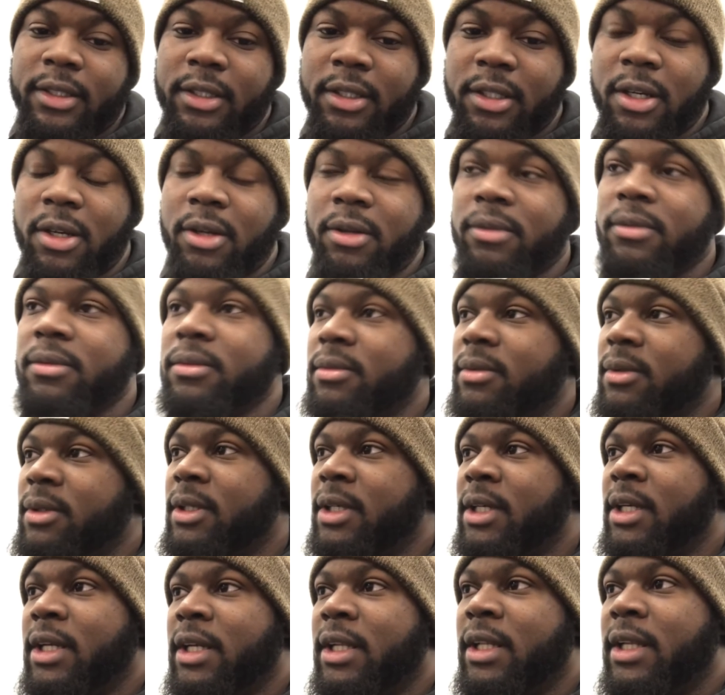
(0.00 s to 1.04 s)
You know,
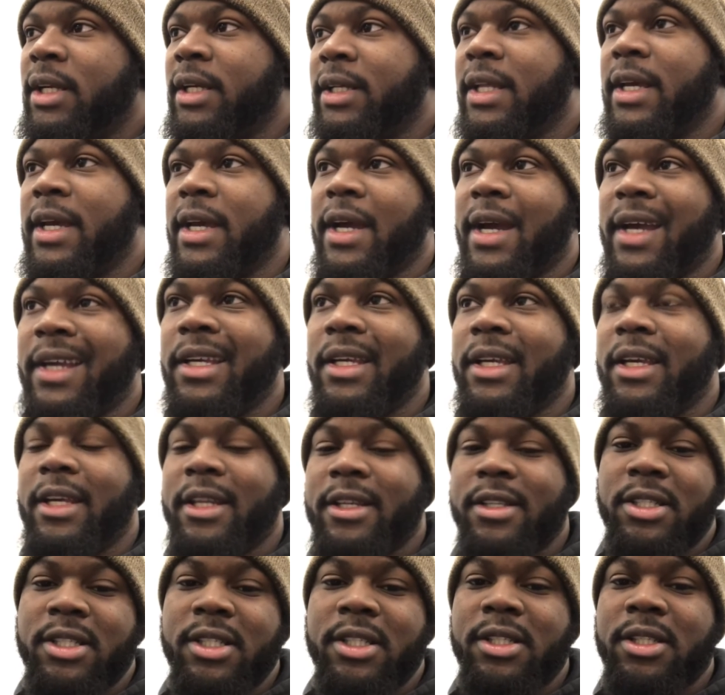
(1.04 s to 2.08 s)
like dang, I can
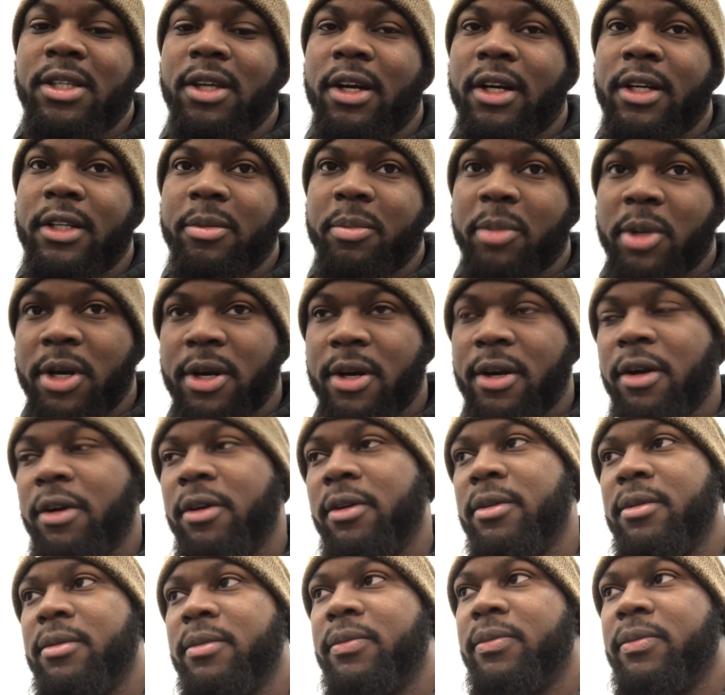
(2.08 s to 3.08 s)
get a GTR tomorrow.